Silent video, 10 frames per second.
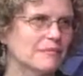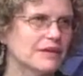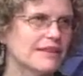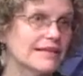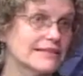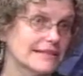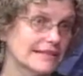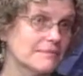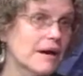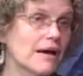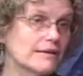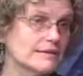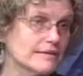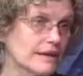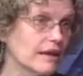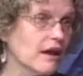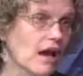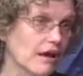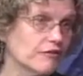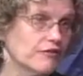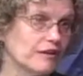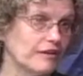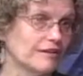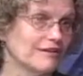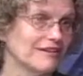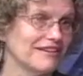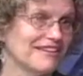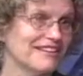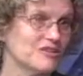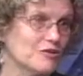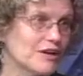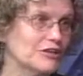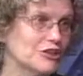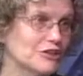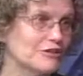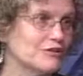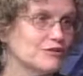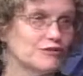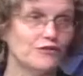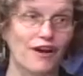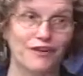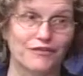But that 6 months can often stretch into 5